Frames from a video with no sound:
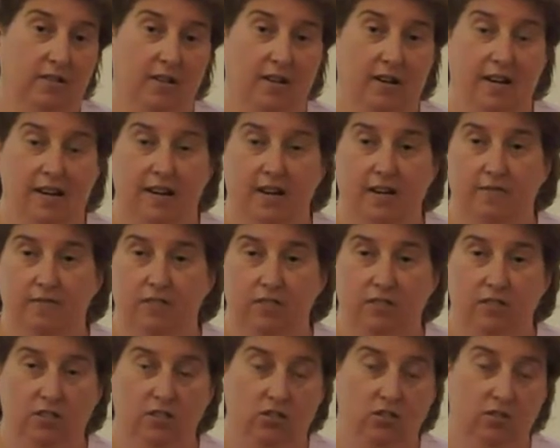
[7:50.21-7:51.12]
I have a
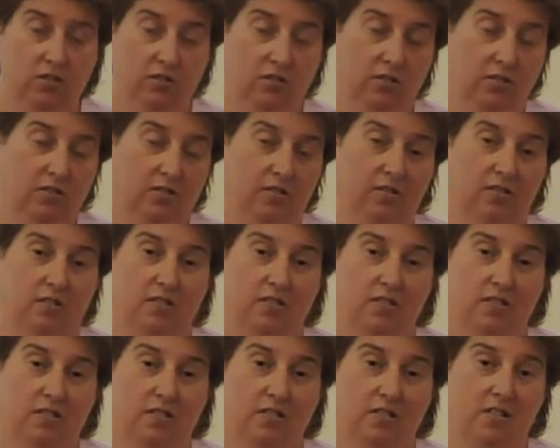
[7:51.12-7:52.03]
seizure.
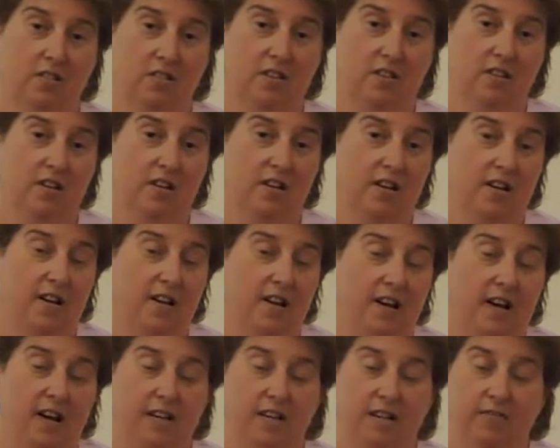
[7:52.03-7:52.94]

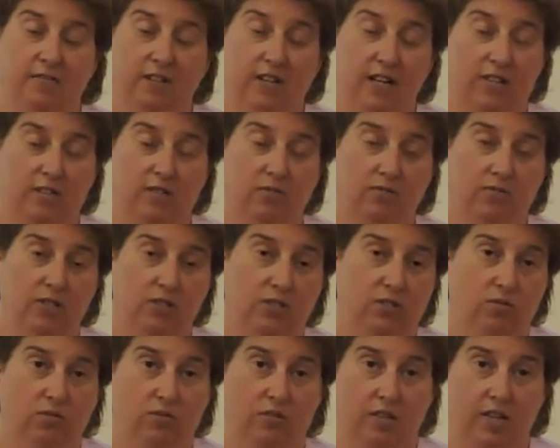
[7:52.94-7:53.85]
I never got to read
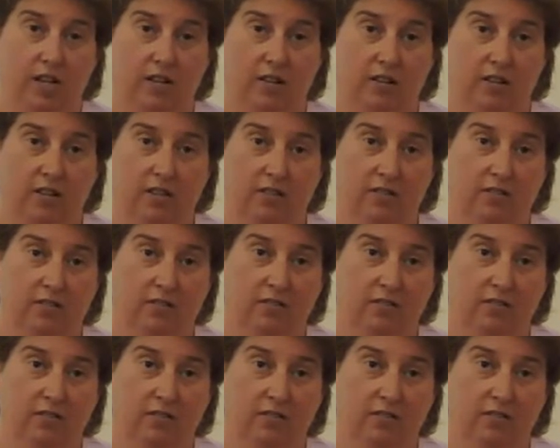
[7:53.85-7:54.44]
to her that night.